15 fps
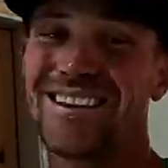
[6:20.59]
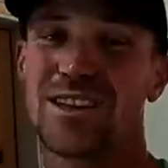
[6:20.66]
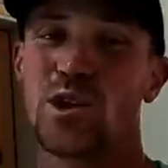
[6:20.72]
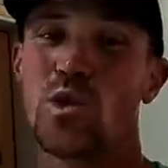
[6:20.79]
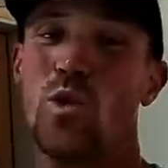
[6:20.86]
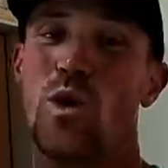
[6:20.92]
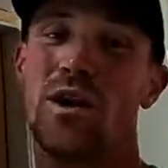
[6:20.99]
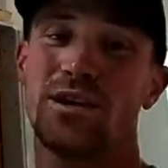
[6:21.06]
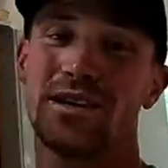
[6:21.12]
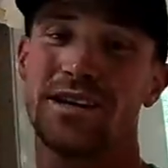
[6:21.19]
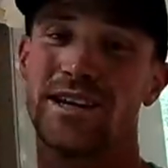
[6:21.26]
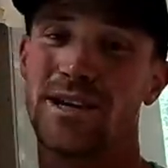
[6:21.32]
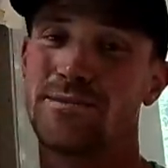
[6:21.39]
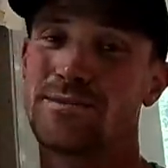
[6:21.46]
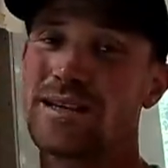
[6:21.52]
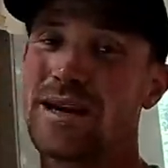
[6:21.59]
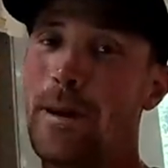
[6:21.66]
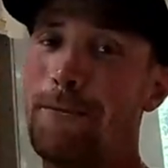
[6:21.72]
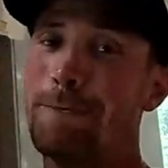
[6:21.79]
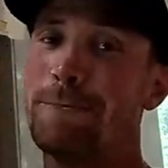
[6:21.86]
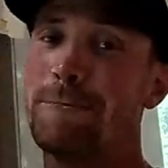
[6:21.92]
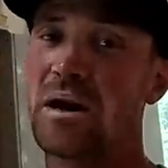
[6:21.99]
I think the quality comes
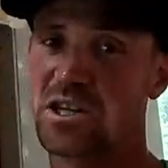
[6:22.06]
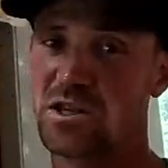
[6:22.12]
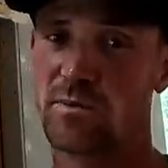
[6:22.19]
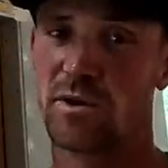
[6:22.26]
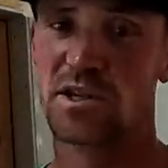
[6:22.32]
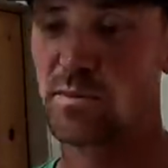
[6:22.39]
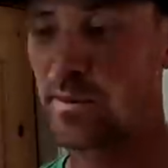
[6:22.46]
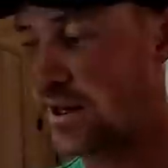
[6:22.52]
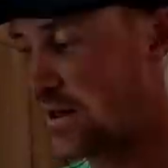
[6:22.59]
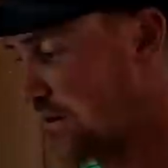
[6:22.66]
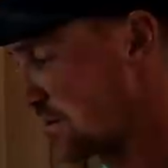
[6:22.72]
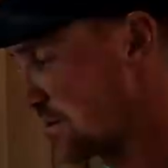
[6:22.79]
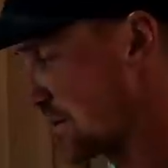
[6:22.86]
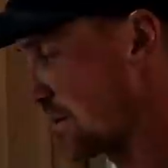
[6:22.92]
out much, much better.